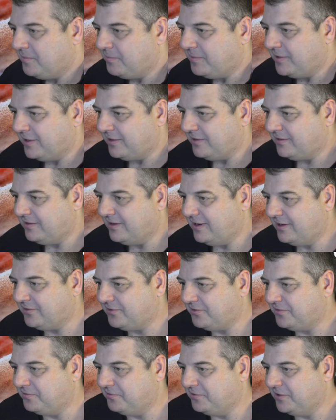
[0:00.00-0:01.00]
but
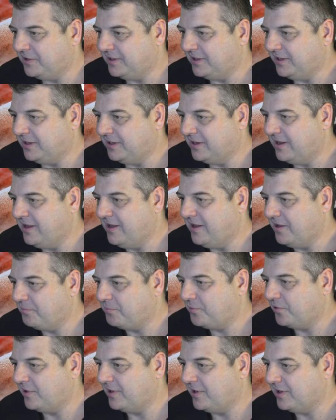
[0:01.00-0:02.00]
that's really a
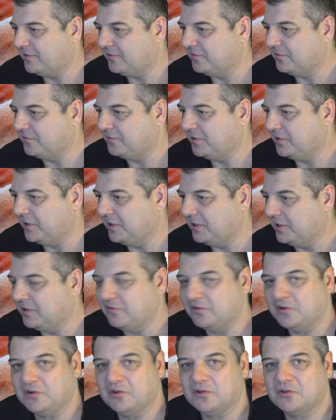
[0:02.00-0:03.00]
product of, you know, you
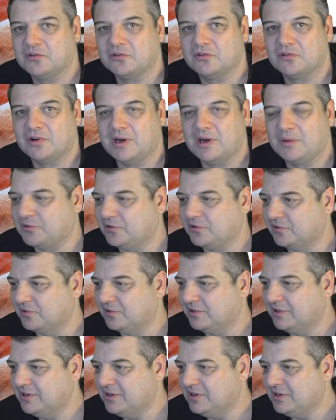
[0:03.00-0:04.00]
never use stripes
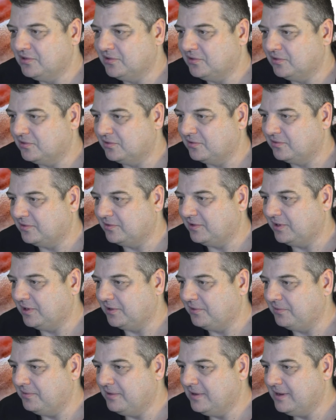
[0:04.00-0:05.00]
or
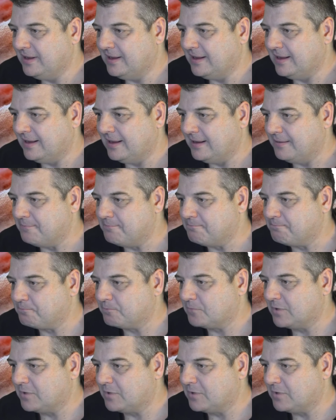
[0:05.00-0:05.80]
you know,